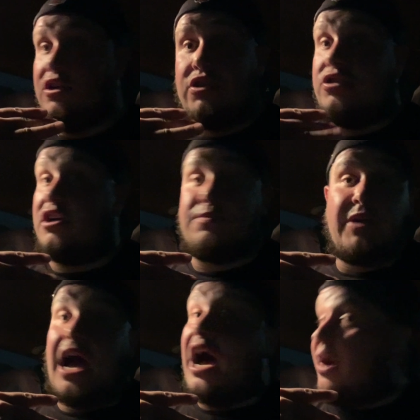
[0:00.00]
Trust
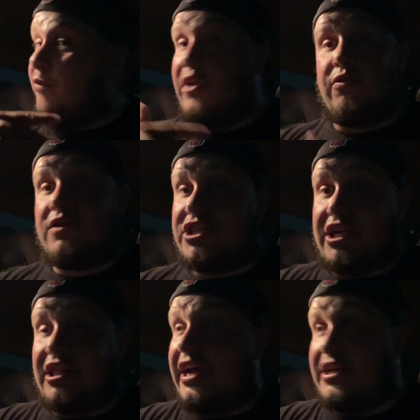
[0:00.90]
me, I went through the
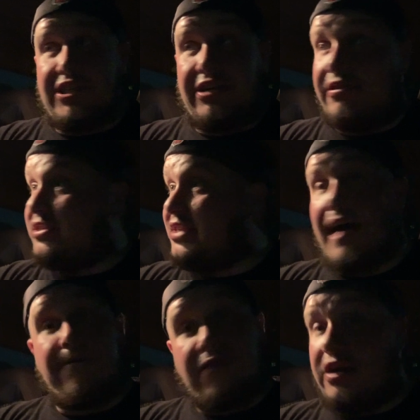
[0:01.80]
shit last year. It's
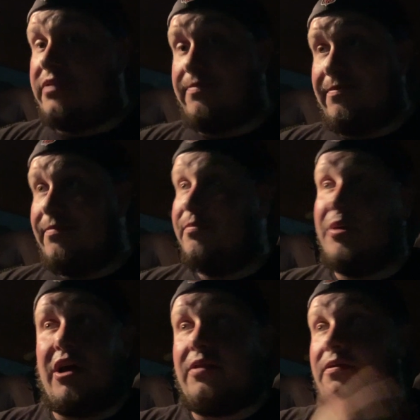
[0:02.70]
not fun. But